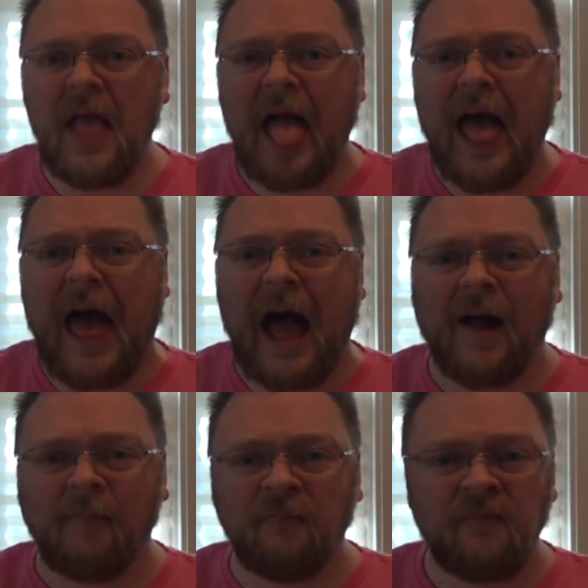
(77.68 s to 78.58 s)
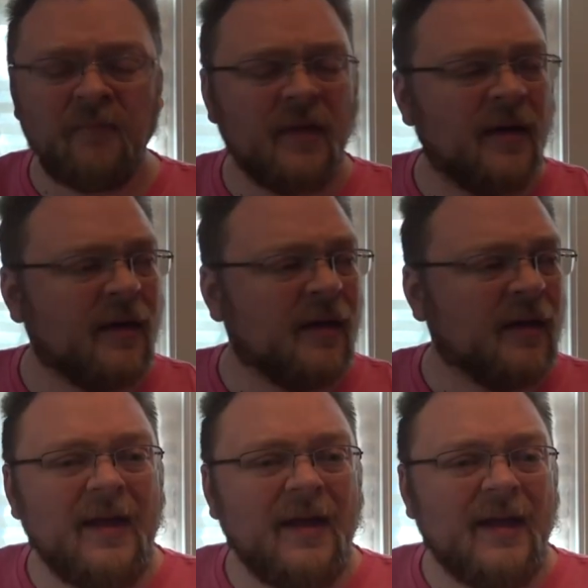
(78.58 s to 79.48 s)
Ah.
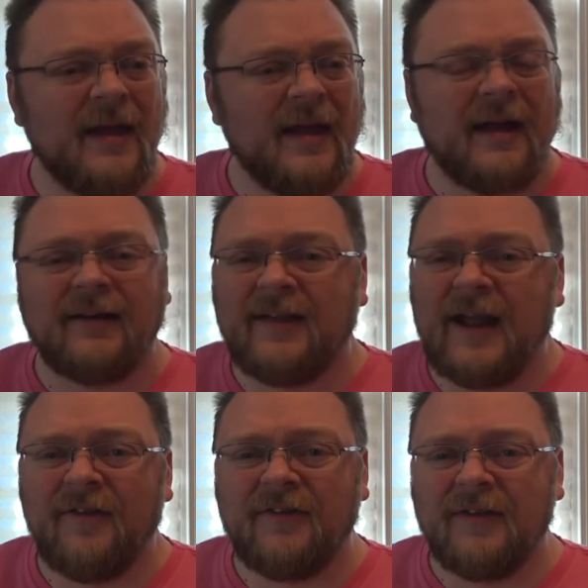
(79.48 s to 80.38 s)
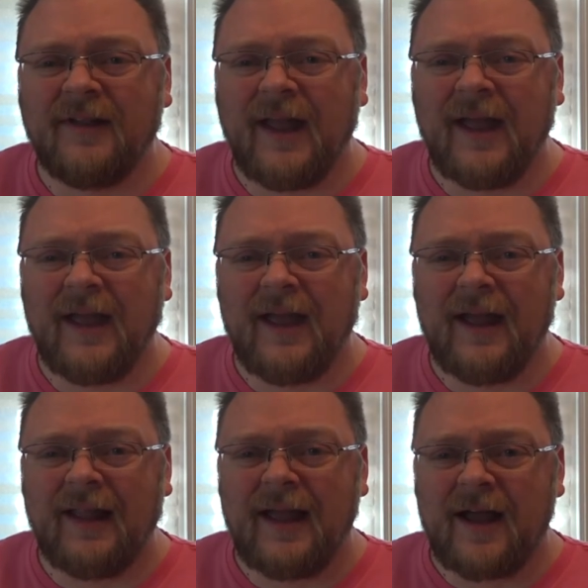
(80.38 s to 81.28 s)
It tasted
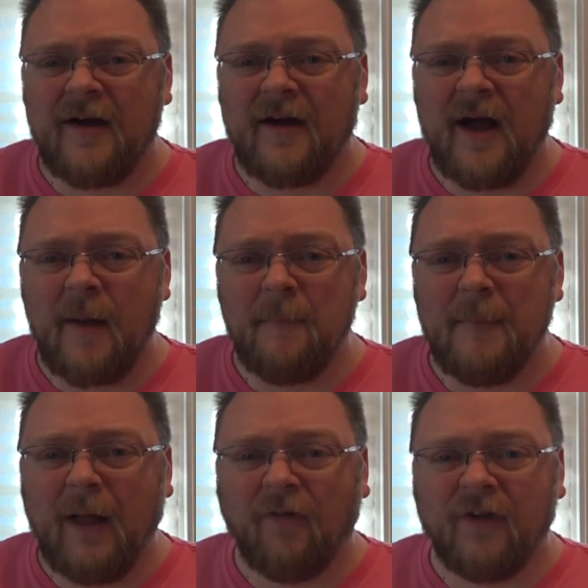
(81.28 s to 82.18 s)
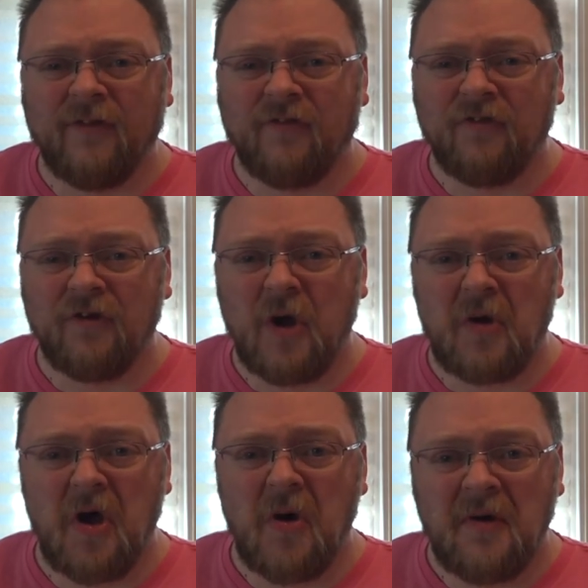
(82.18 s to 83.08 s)
like a melted snow
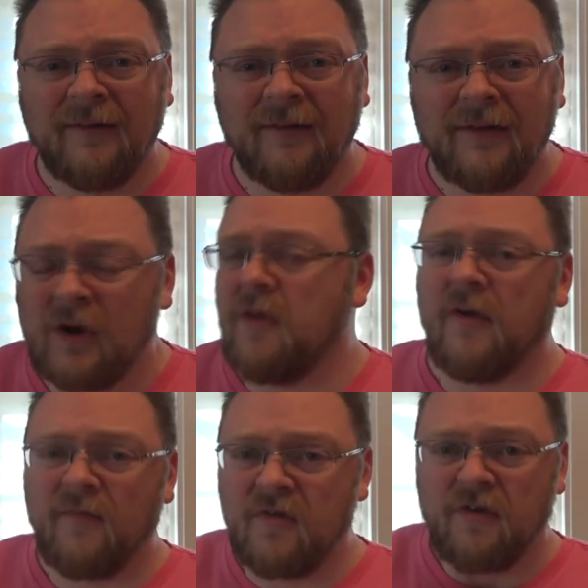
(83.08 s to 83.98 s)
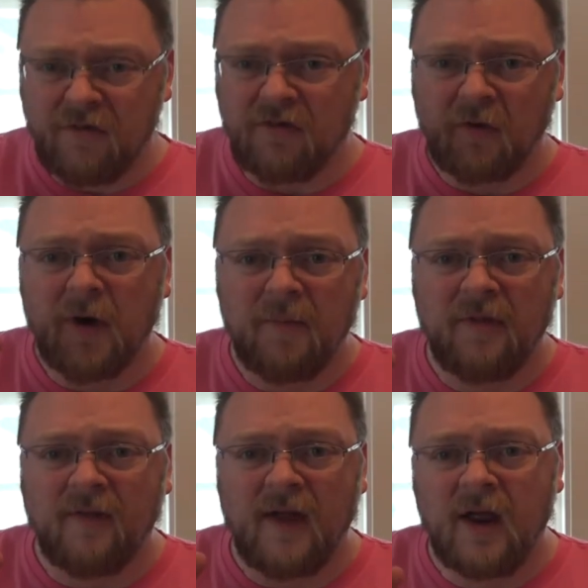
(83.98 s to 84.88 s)
cone. You know, the syrup
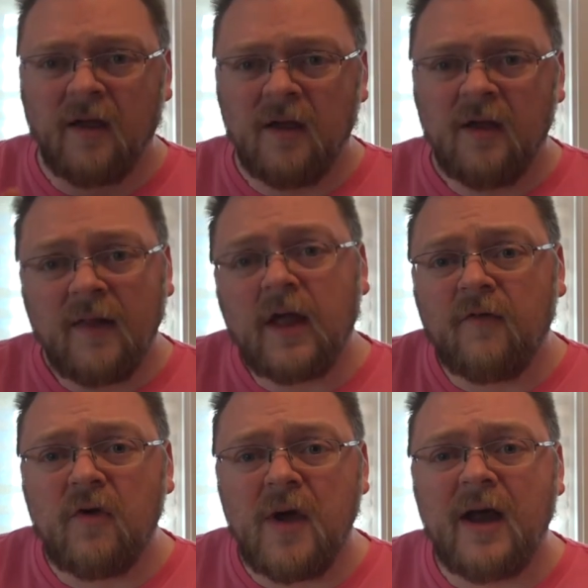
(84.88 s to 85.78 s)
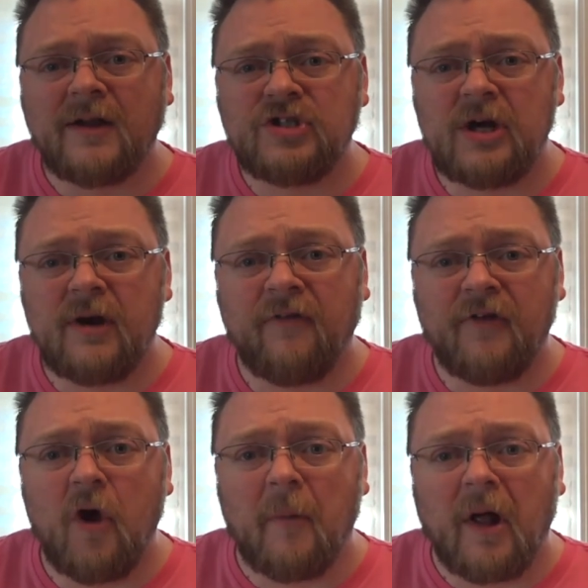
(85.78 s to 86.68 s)
that they, like if you got a cherry
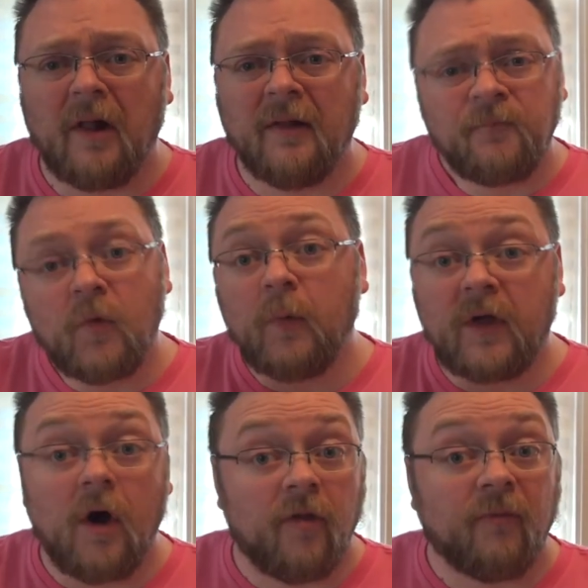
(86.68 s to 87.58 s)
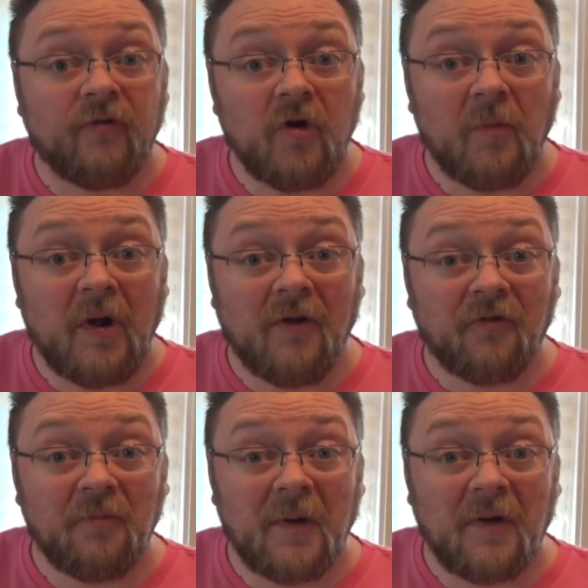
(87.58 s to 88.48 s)
snowball. We call them
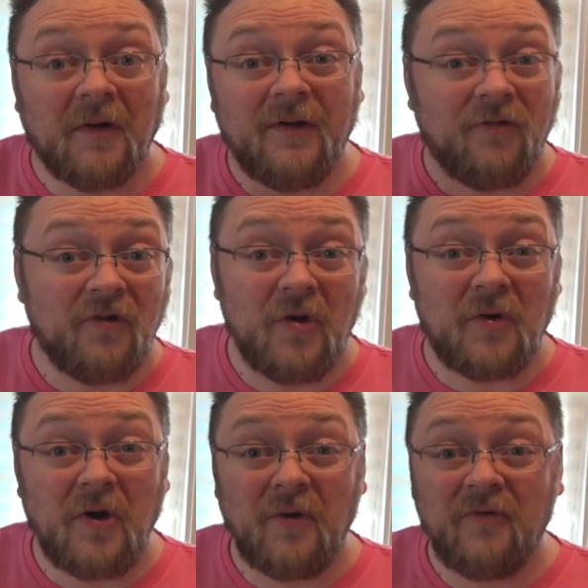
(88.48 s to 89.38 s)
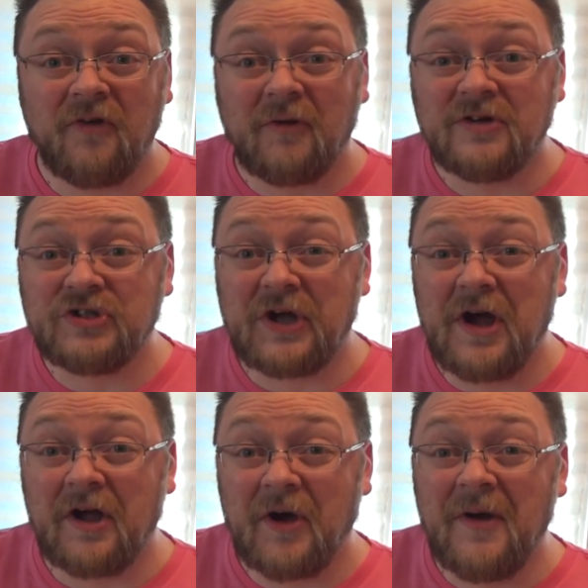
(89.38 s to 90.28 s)
snowballs in Maryland, snow cones here in
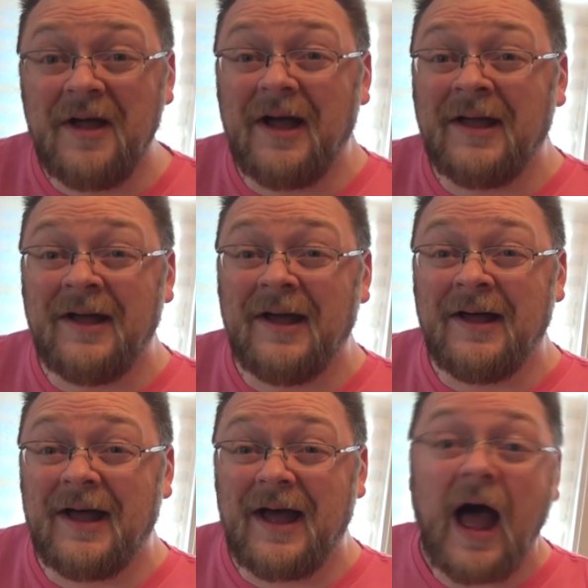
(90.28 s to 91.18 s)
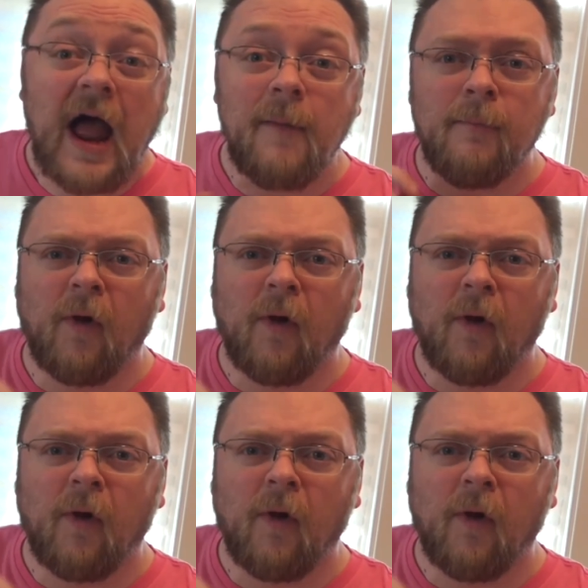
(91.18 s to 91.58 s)
Chicago. I'm